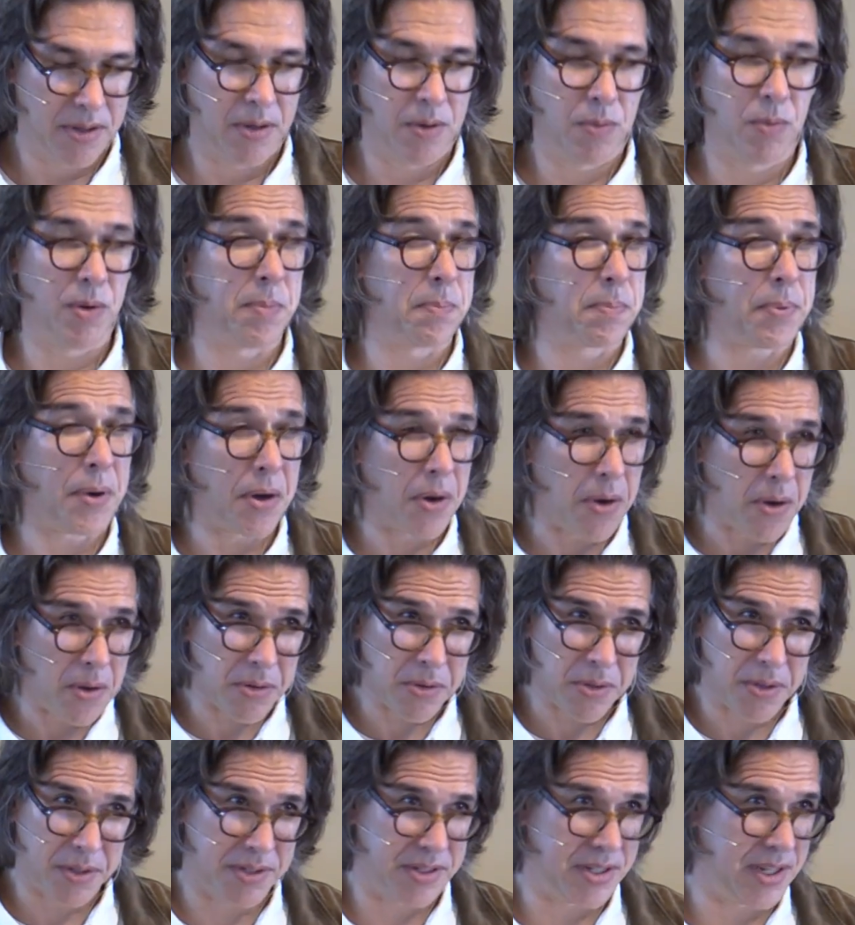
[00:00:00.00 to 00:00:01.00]
When
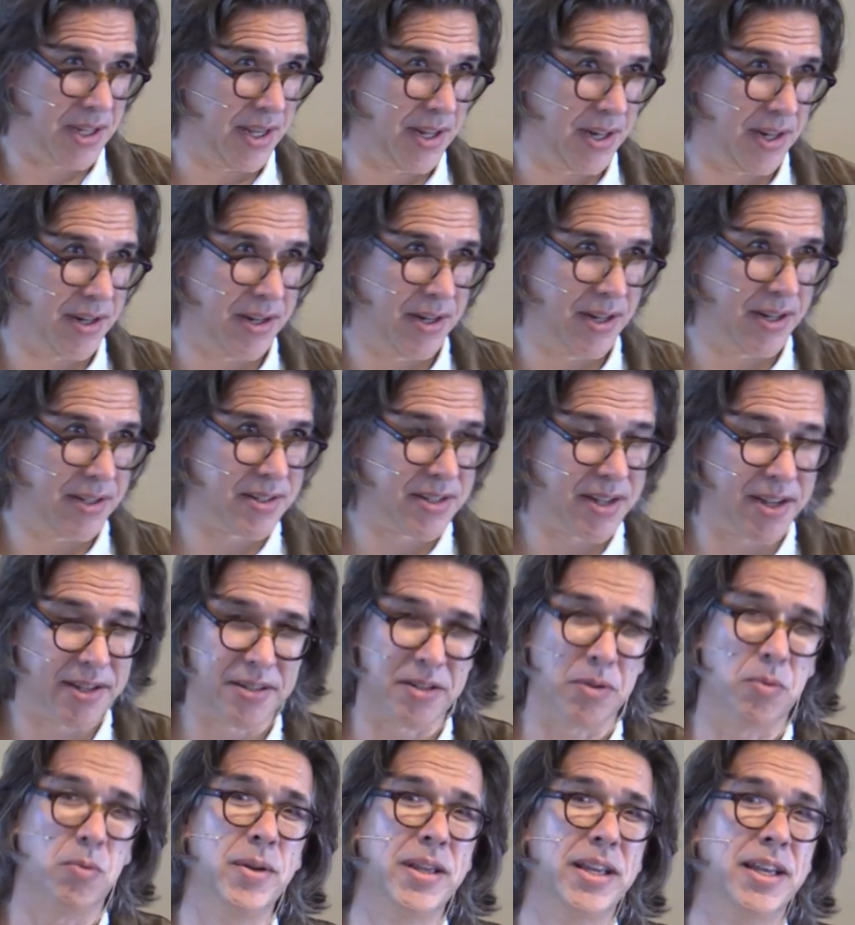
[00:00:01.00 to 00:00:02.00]
Paul looks at it and he
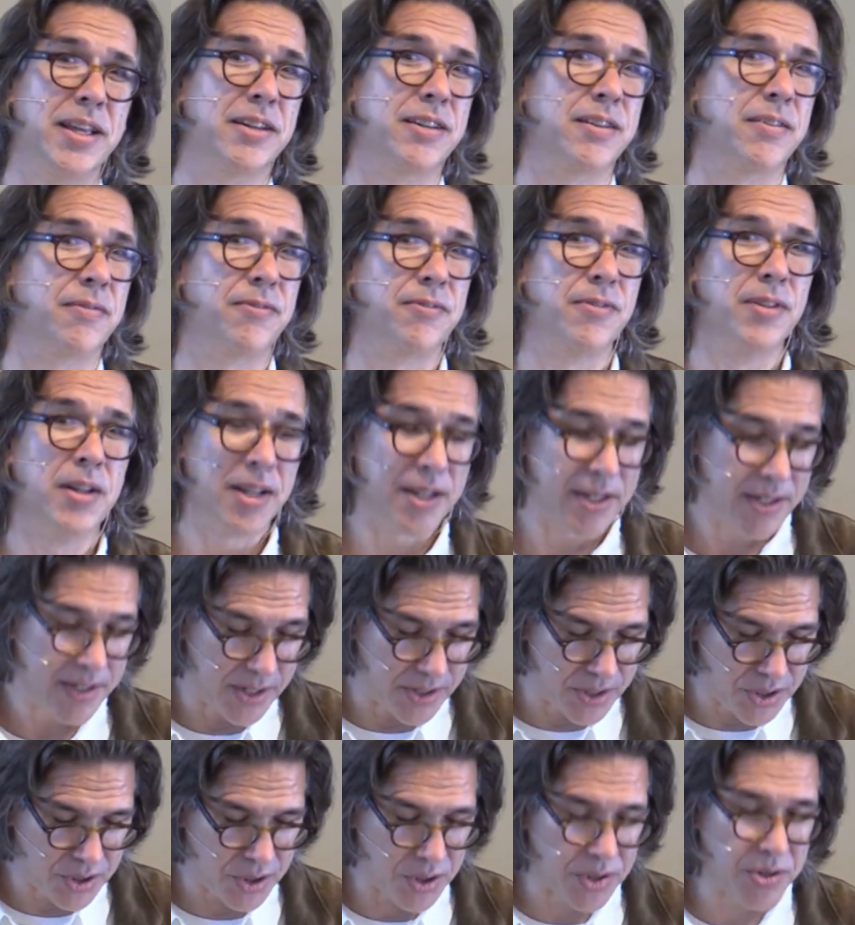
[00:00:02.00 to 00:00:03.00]
says that we can
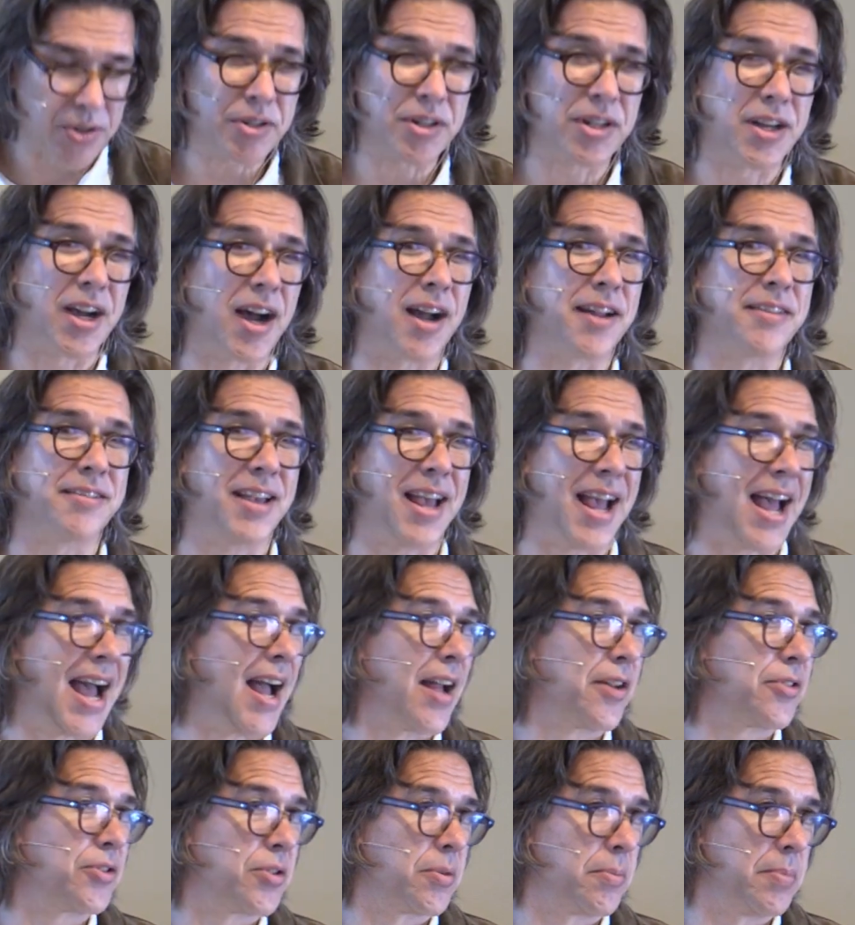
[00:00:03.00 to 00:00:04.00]
discern God's
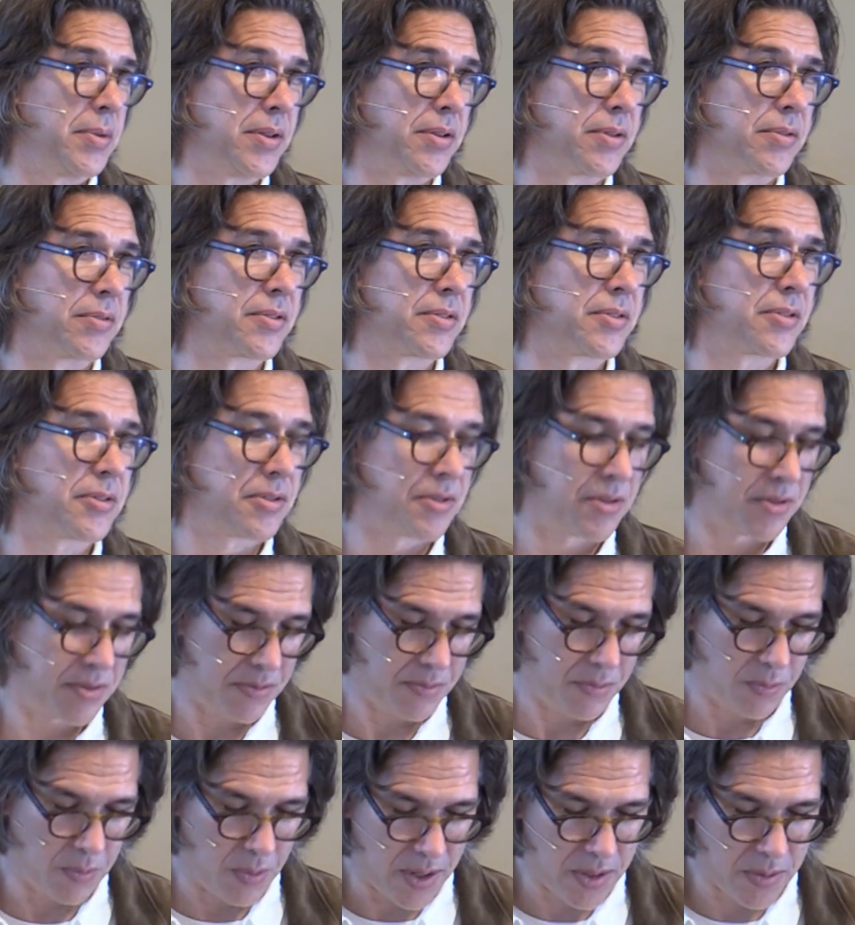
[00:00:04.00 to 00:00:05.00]
attributes,
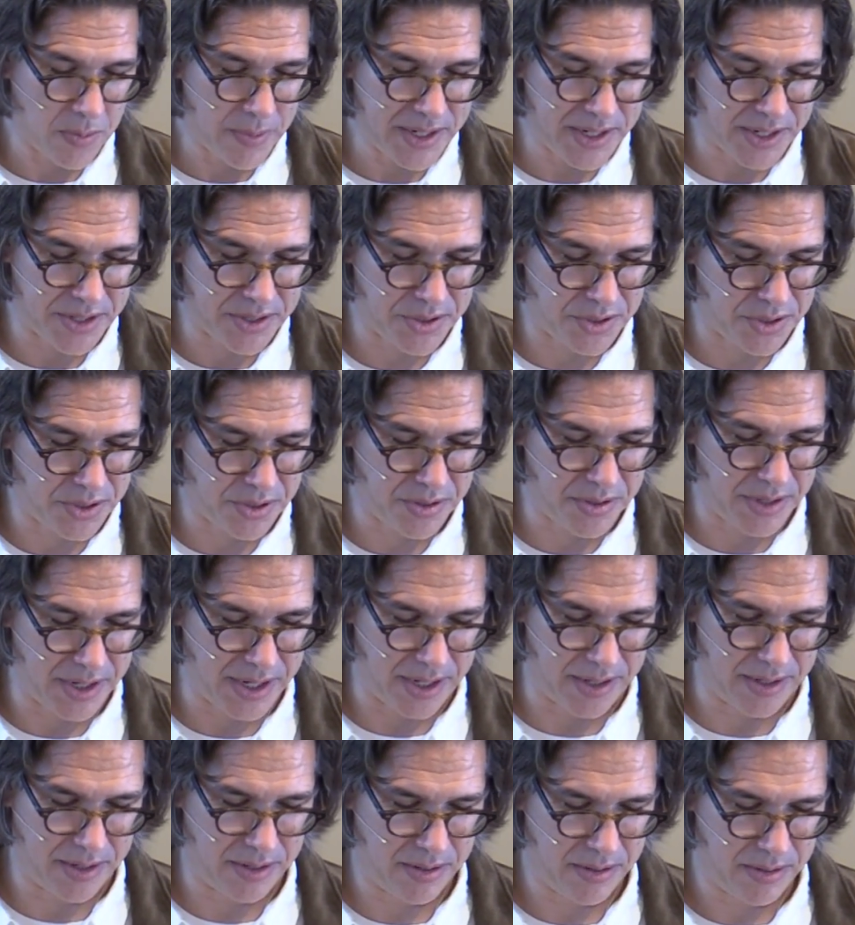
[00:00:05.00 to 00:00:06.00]
what are we
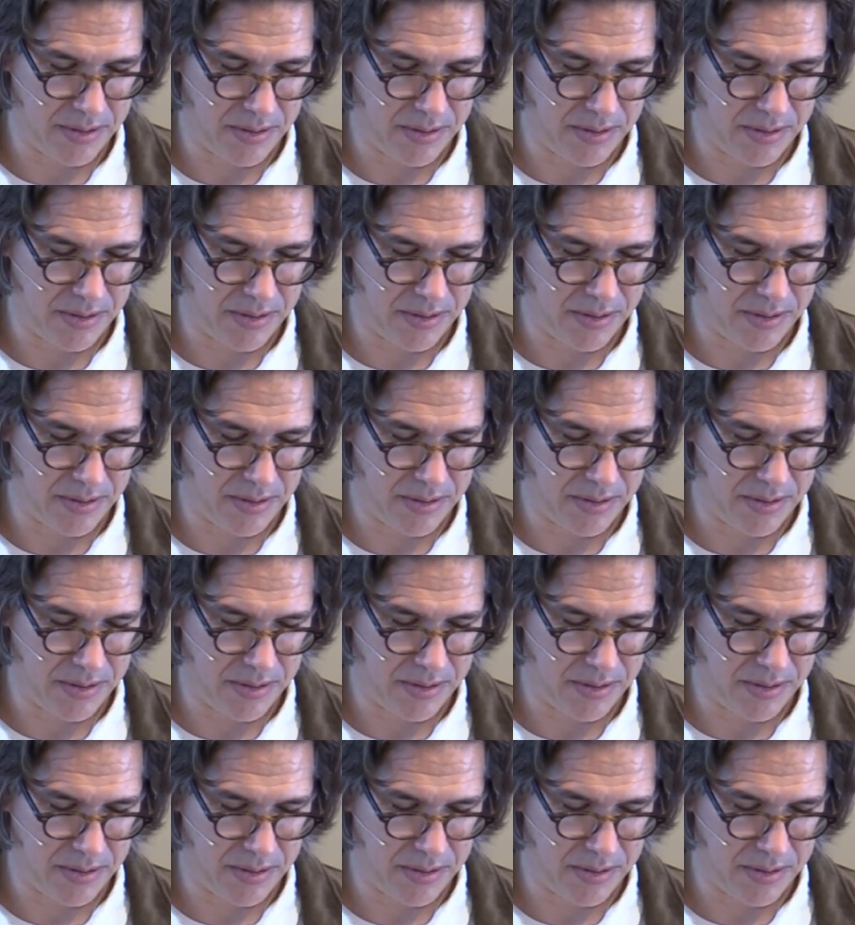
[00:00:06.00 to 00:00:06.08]
discerning?